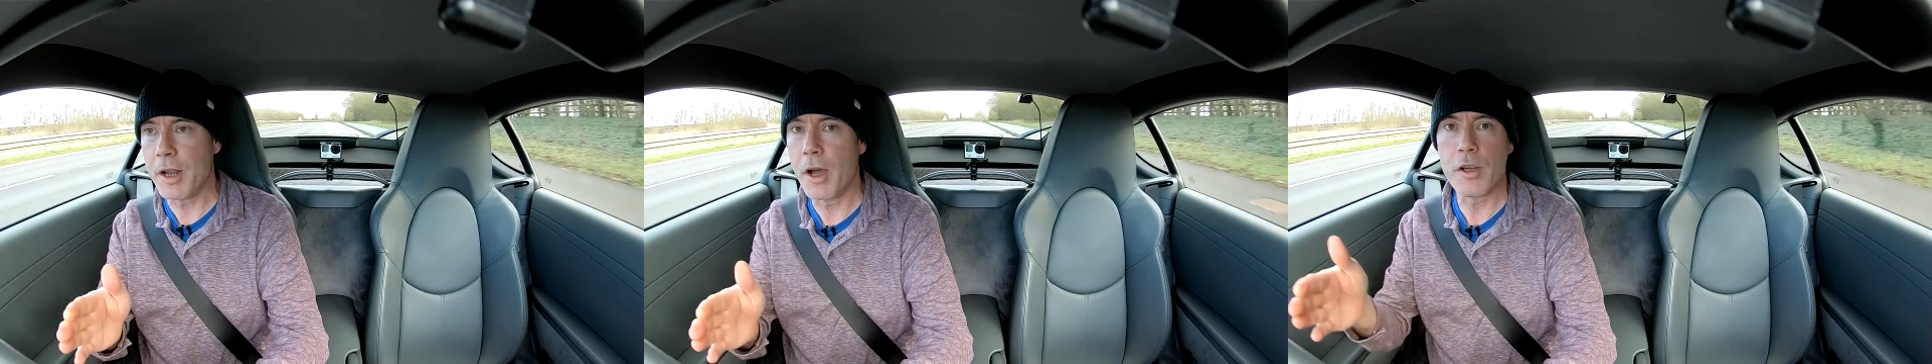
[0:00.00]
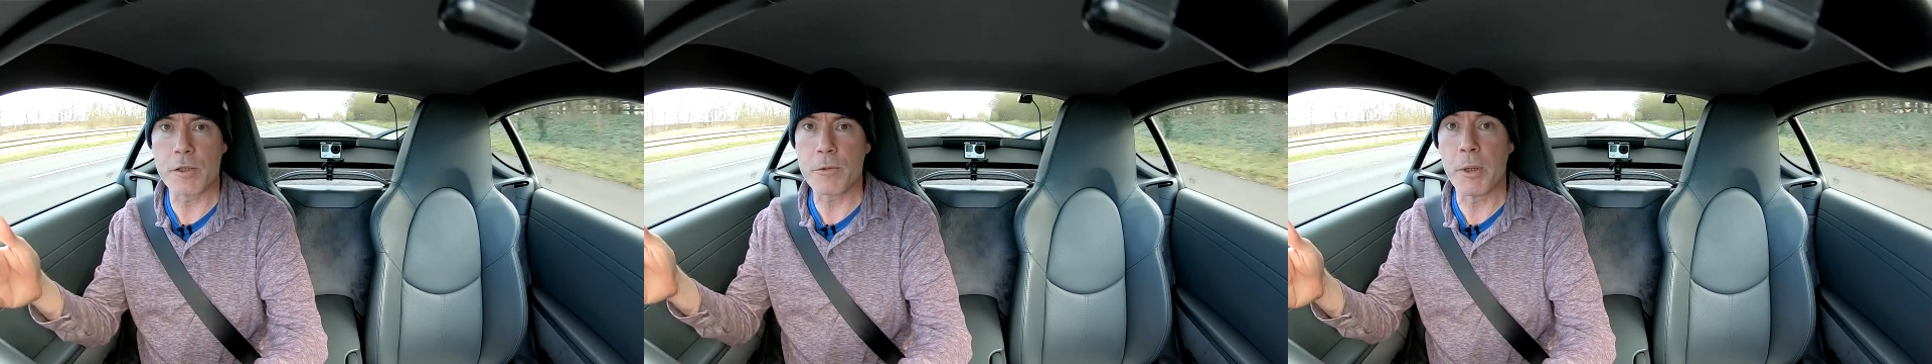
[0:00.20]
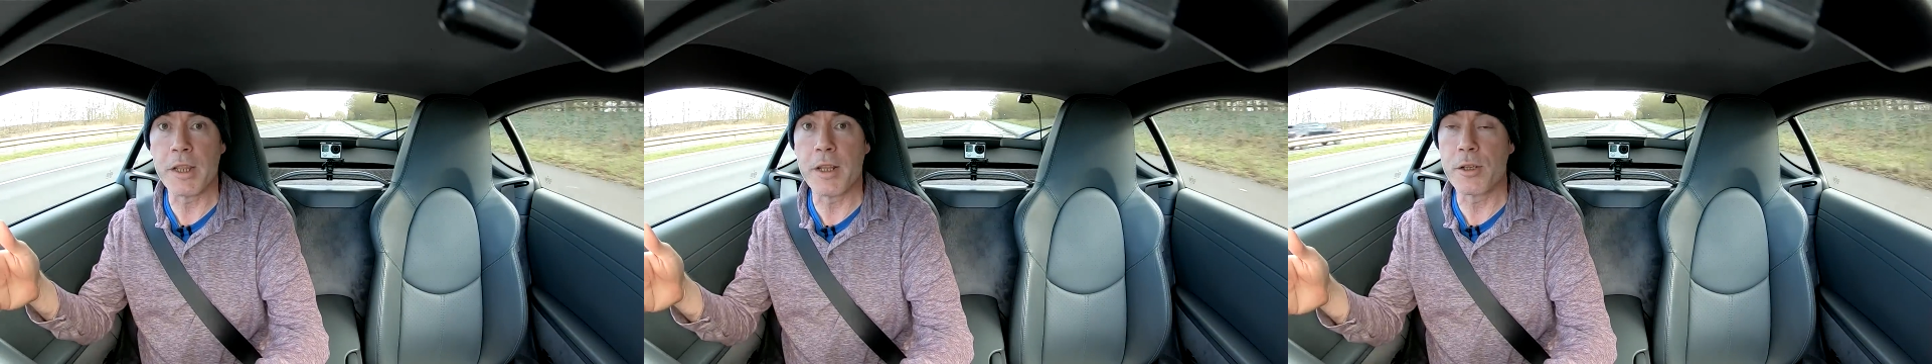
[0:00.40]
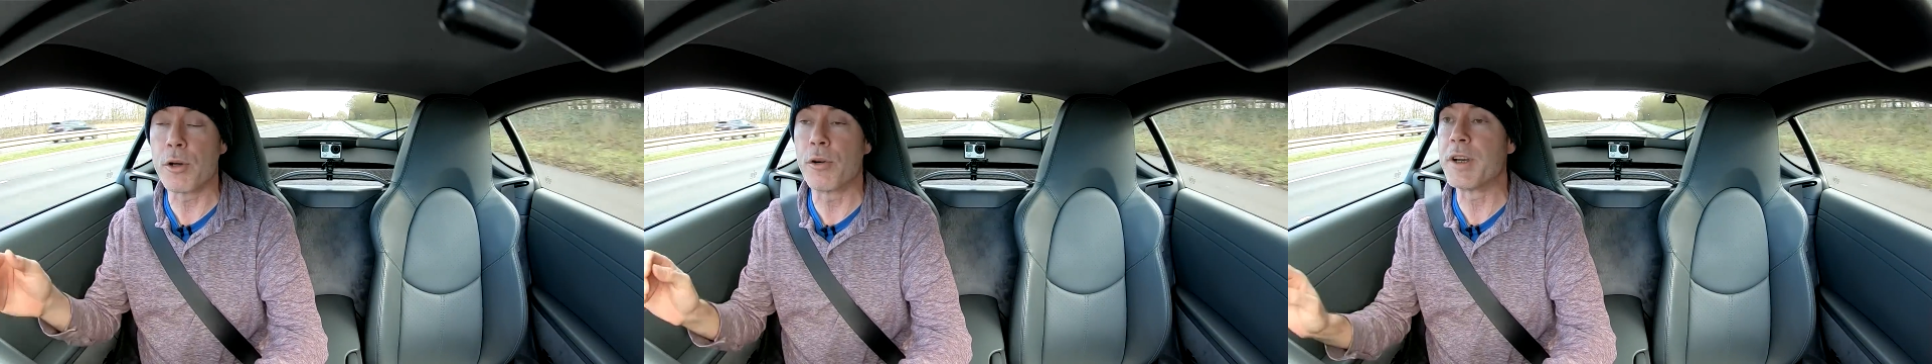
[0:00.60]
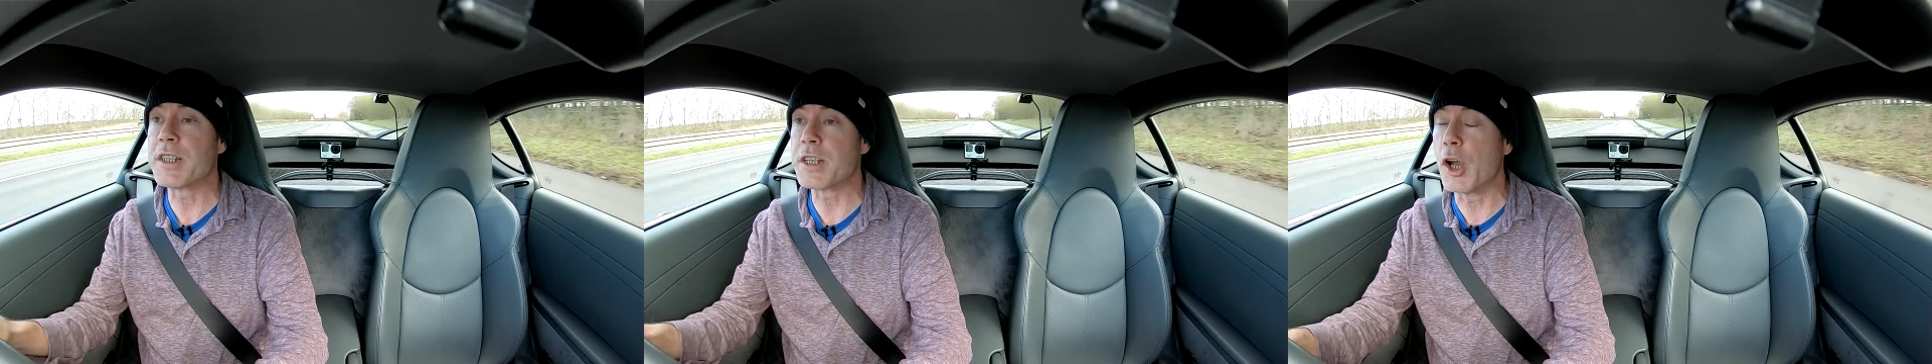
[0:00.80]
knows when the
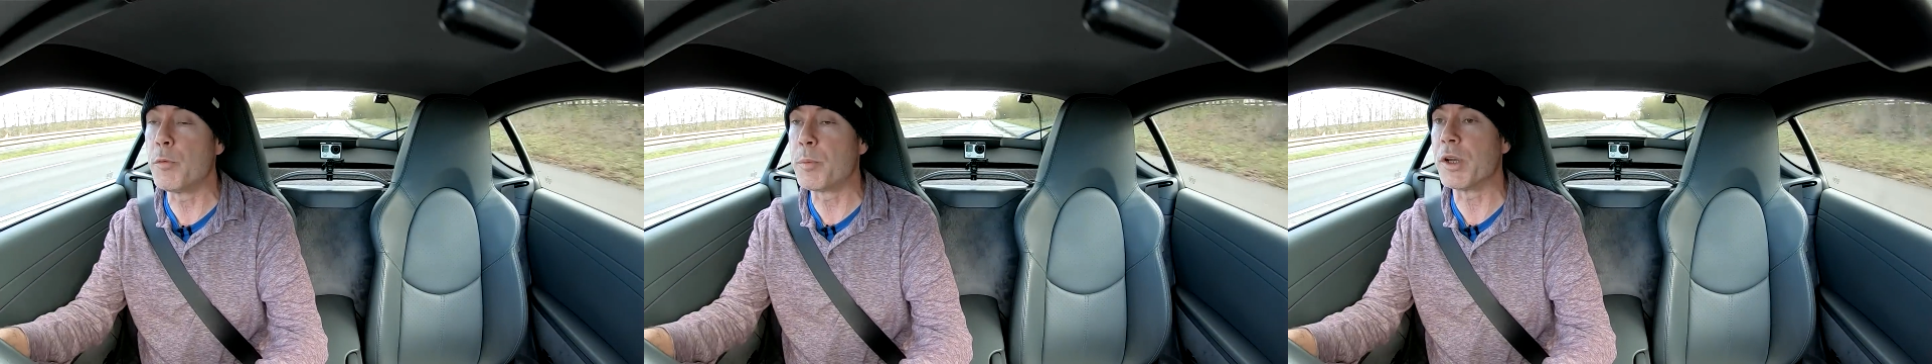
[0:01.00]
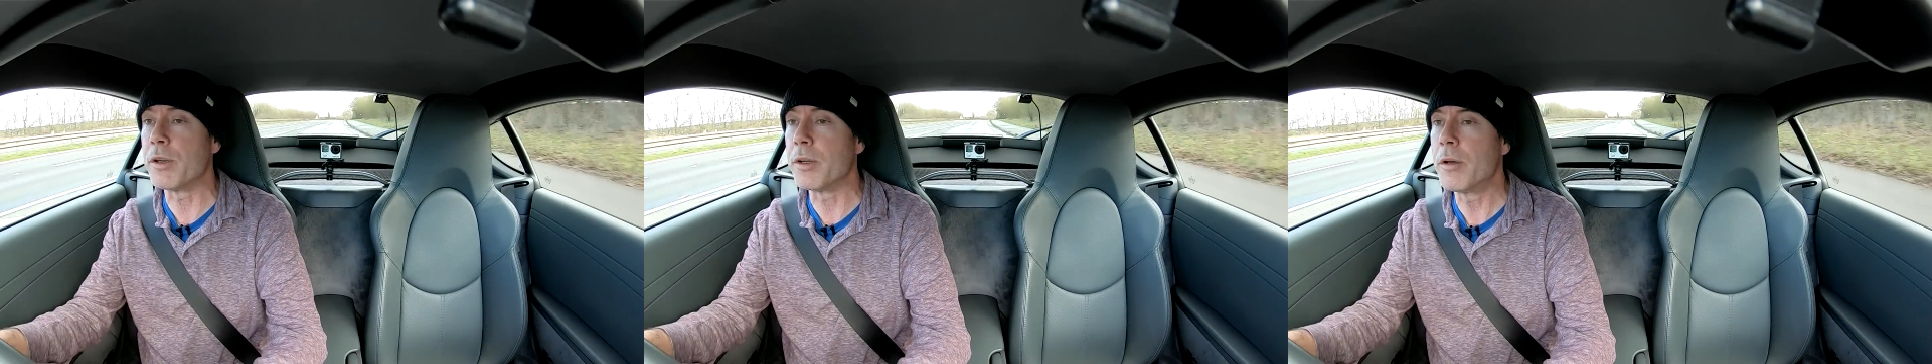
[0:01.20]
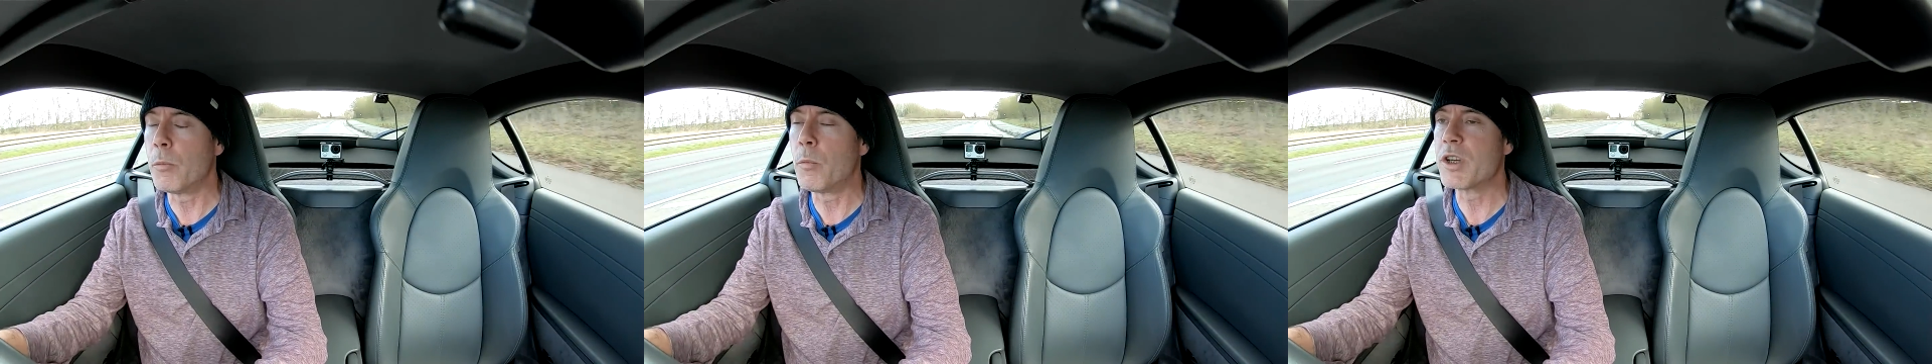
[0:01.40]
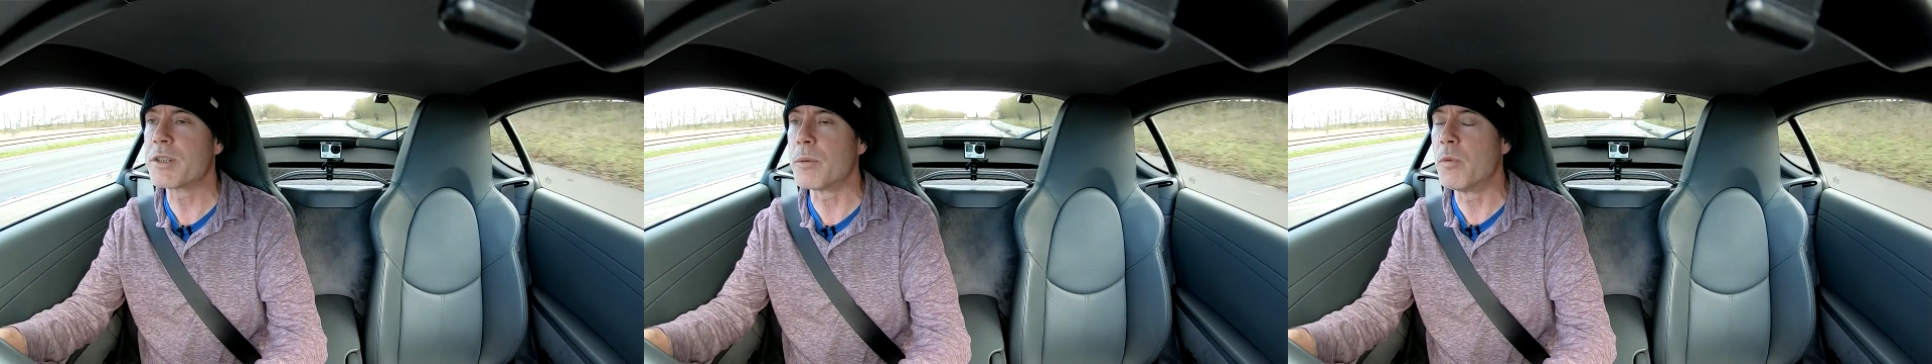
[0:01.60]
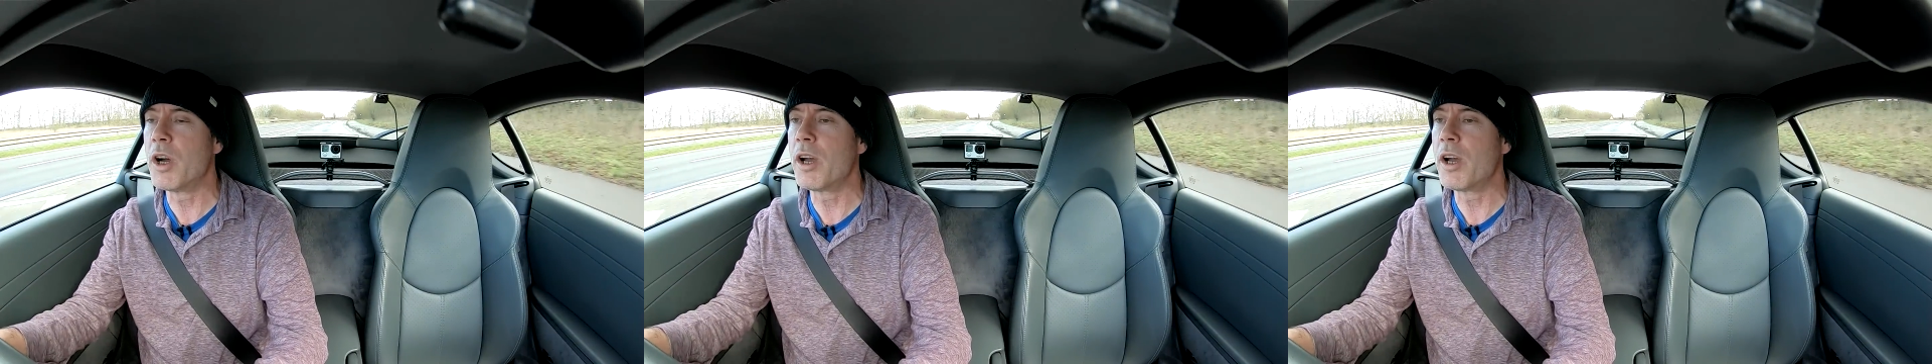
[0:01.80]
door is open wasn't